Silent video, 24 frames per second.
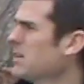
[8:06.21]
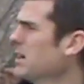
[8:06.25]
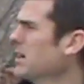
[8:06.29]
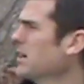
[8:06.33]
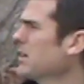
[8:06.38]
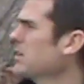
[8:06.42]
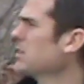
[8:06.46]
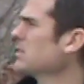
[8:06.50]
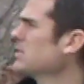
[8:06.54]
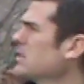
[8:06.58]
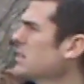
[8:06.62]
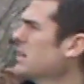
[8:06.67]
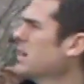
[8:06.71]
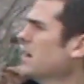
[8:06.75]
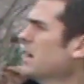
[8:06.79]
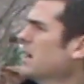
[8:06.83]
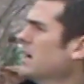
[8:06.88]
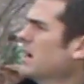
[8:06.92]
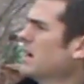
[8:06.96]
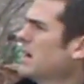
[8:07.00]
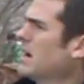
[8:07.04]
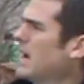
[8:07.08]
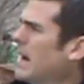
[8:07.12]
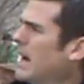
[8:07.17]
years.
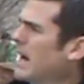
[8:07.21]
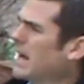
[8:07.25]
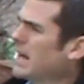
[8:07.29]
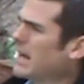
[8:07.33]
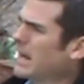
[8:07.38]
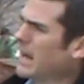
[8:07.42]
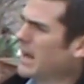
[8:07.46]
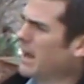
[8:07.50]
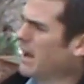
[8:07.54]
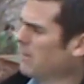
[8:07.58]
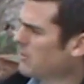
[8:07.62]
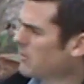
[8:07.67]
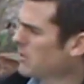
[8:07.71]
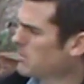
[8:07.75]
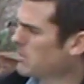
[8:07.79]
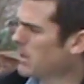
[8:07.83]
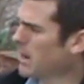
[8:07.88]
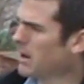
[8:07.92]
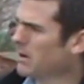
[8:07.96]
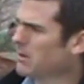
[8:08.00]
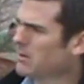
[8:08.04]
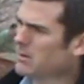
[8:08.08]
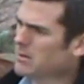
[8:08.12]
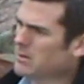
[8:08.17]
After
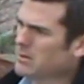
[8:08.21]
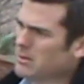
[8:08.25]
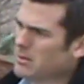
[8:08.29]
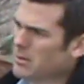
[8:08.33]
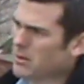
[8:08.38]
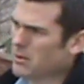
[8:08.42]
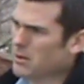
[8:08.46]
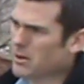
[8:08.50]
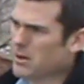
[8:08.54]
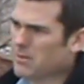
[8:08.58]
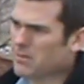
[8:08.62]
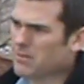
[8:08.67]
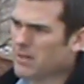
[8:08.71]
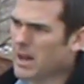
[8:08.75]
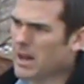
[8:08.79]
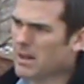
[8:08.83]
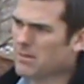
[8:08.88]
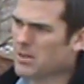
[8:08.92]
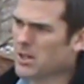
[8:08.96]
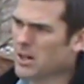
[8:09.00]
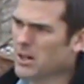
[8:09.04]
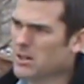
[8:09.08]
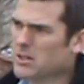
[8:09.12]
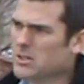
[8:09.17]
about
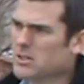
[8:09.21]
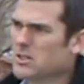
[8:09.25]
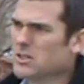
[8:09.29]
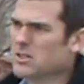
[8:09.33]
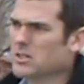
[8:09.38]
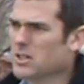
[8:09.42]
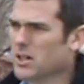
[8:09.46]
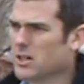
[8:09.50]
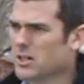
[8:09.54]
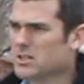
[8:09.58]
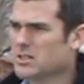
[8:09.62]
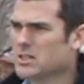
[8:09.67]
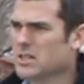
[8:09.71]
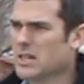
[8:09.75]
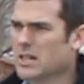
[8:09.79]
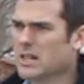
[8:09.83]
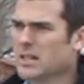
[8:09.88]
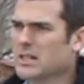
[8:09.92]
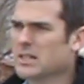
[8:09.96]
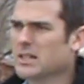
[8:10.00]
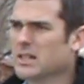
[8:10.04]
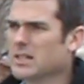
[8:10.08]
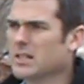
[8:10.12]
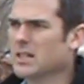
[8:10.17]
35 years, you start seeing
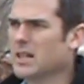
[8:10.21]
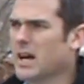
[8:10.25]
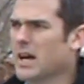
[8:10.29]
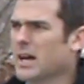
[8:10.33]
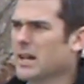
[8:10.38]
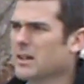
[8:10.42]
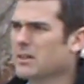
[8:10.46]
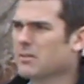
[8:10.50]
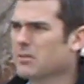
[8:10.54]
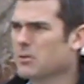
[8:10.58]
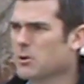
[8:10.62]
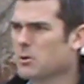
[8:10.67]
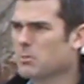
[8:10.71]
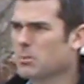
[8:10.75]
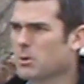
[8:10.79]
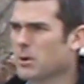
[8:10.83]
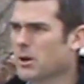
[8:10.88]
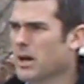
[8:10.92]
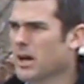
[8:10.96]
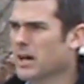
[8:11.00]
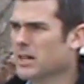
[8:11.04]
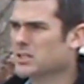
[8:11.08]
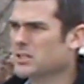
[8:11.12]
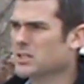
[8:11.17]
a decline in fruit
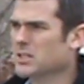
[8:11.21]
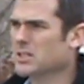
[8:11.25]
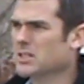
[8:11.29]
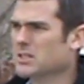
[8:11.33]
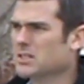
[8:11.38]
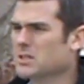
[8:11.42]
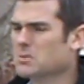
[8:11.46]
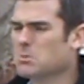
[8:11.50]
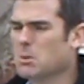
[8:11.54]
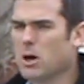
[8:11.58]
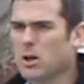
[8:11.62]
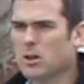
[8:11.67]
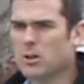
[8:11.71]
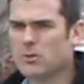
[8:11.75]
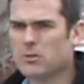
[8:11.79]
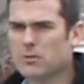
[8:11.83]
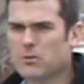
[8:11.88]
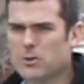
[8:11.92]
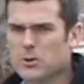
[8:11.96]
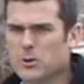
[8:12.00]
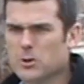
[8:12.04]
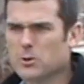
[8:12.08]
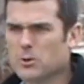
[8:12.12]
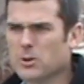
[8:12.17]
production, smaller
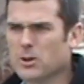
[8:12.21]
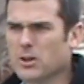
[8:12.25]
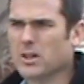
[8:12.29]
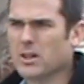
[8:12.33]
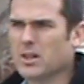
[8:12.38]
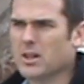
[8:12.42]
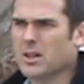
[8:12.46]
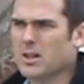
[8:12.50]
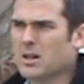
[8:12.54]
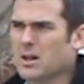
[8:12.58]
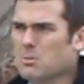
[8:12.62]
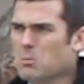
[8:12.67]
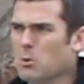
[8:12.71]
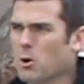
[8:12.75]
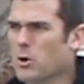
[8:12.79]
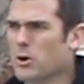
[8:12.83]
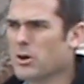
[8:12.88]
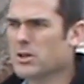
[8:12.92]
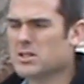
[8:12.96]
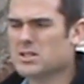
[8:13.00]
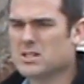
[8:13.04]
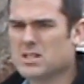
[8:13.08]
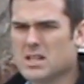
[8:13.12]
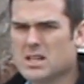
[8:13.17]
fruit, more
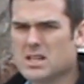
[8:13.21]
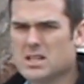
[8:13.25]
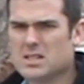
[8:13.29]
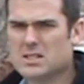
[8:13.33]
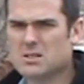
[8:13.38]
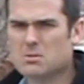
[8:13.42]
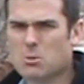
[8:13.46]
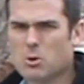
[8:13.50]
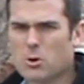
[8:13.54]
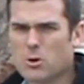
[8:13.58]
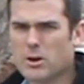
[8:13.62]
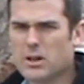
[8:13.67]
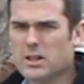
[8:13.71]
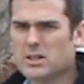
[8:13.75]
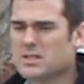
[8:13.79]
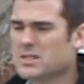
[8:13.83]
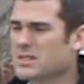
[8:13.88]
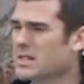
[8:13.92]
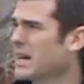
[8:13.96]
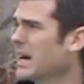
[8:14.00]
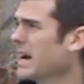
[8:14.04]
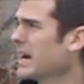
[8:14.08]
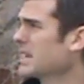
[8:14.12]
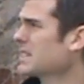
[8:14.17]
disease, more
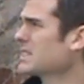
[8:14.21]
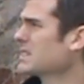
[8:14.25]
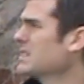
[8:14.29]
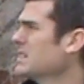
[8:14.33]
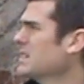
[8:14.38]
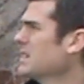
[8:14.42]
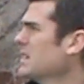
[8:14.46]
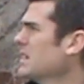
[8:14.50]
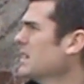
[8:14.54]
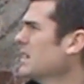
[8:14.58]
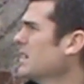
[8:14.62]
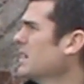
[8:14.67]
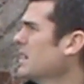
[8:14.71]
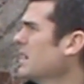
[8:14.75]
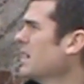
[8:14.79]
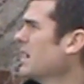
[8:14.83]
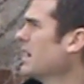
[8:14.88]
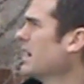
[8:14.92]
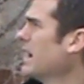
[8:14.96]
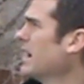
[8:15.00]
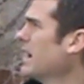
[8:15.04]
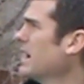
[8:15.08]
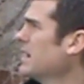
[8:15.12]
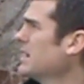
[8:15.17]
insects.
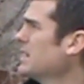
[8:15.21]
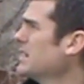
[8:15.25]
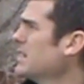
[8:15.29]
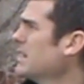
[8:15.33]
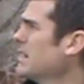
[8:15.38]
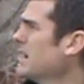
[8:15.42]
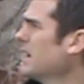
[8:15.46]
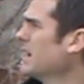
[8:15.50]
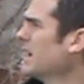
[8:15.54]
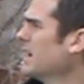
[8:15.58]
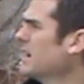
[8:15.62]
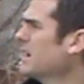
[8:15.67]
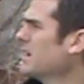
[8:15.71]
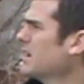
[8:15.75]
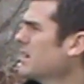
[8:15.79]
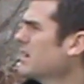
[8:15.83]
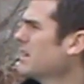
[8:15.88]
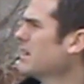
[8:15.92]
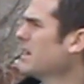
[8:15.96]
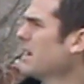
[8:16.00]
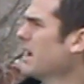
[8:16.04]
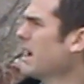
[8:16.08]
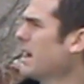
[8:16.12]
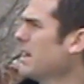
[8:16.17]

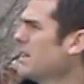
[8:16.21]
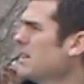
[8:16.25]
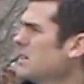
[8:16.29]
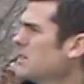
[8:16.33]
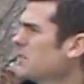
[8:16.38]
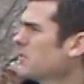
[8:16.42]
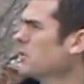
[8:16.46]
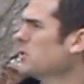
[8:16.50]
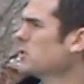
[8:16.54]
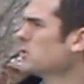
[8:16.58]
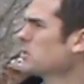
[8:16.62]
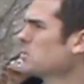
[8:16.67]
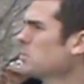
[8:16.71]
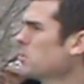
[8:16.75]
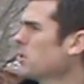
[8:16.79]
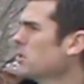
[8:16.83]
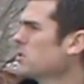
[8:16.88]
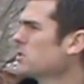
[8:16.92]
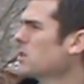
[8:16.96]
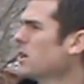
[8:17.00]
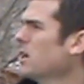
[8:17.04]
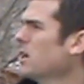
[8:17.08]
And these fruit spurs